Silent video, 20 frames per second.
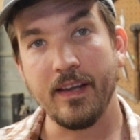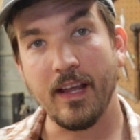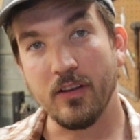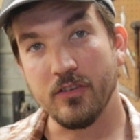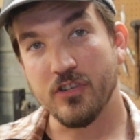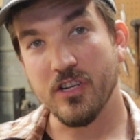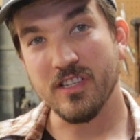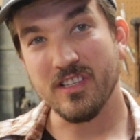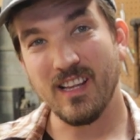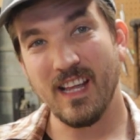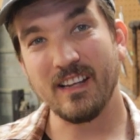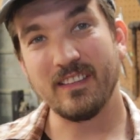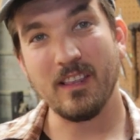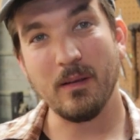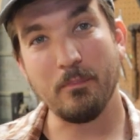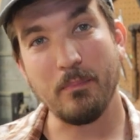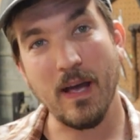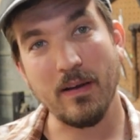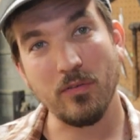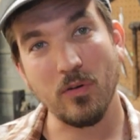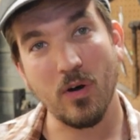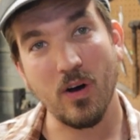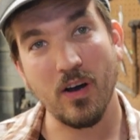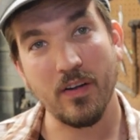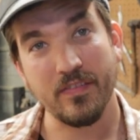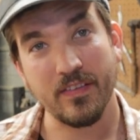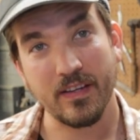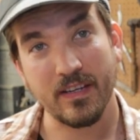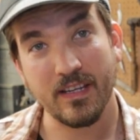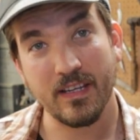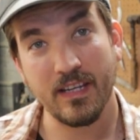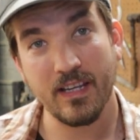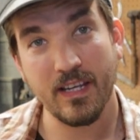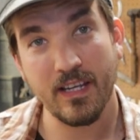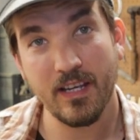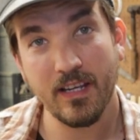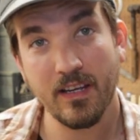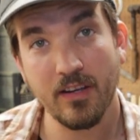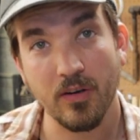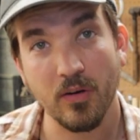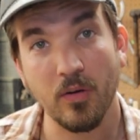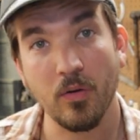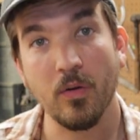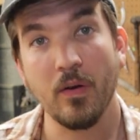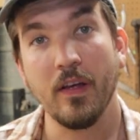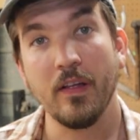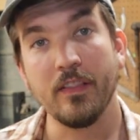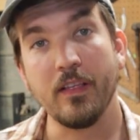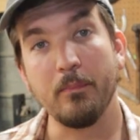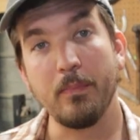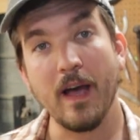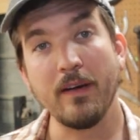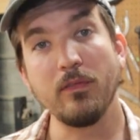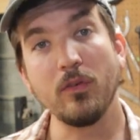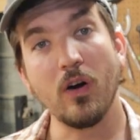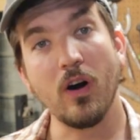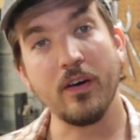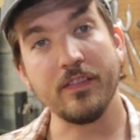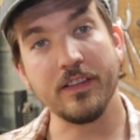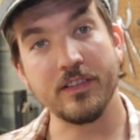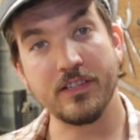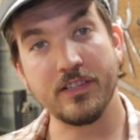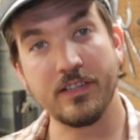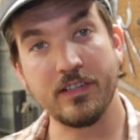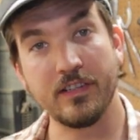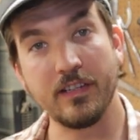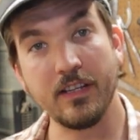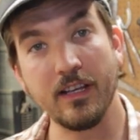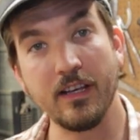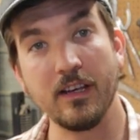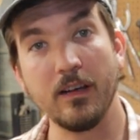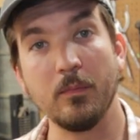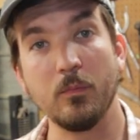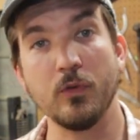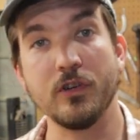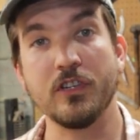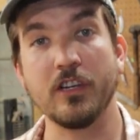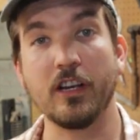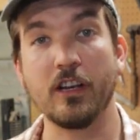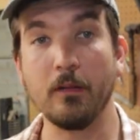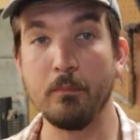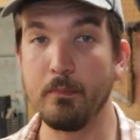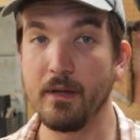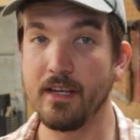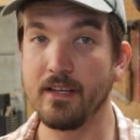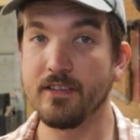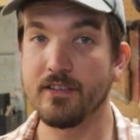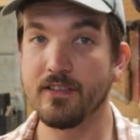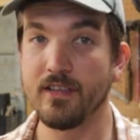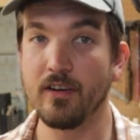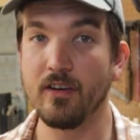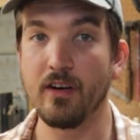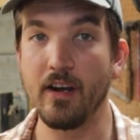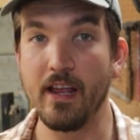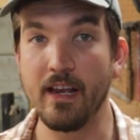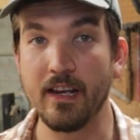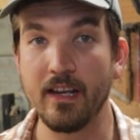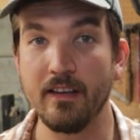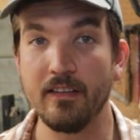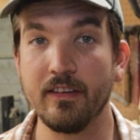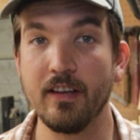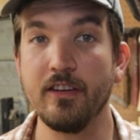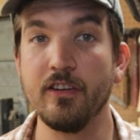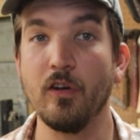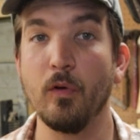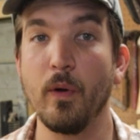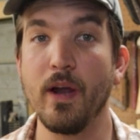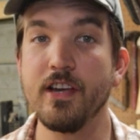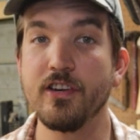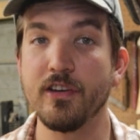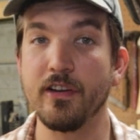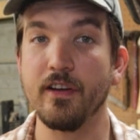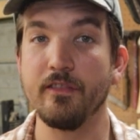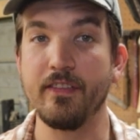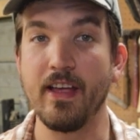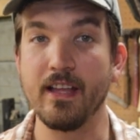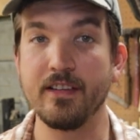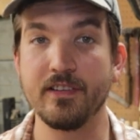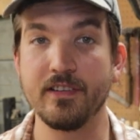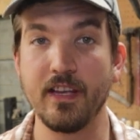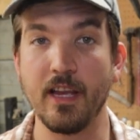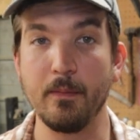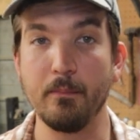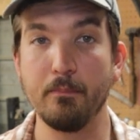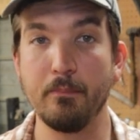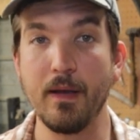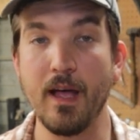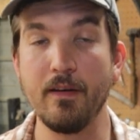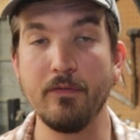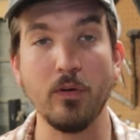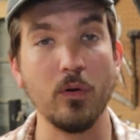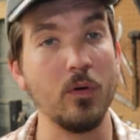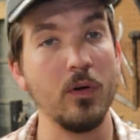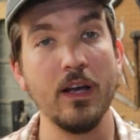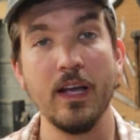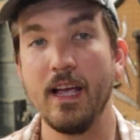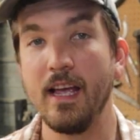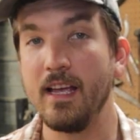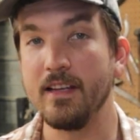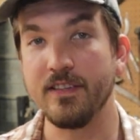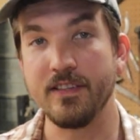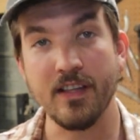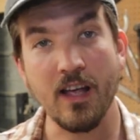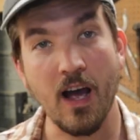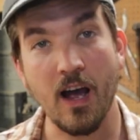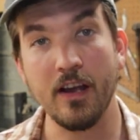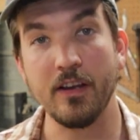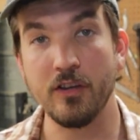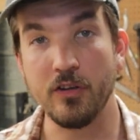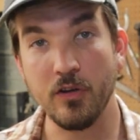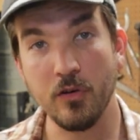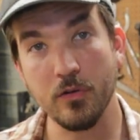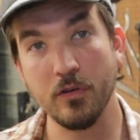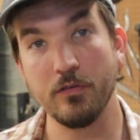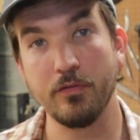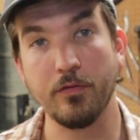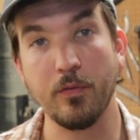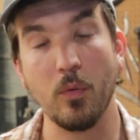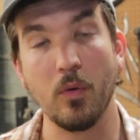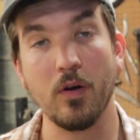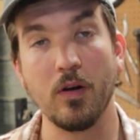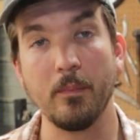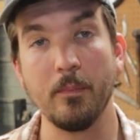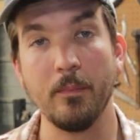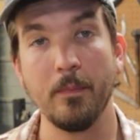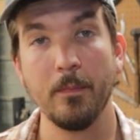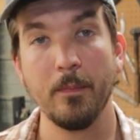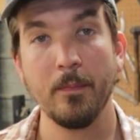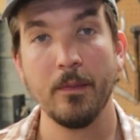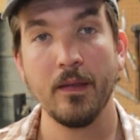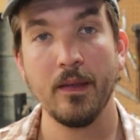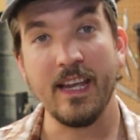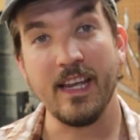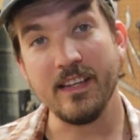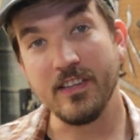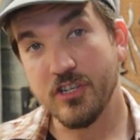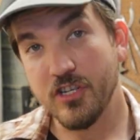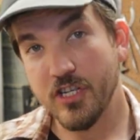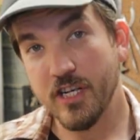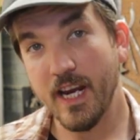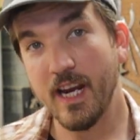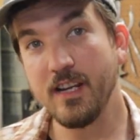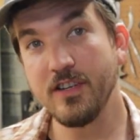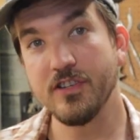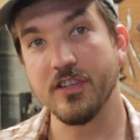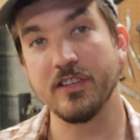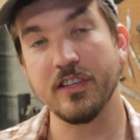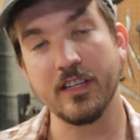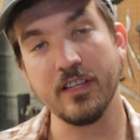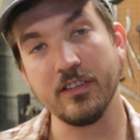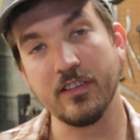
Now, just like the bevel on the keel, the bevel on the stem, which can be considered a continuation of that same bevel, is not uniform. It changes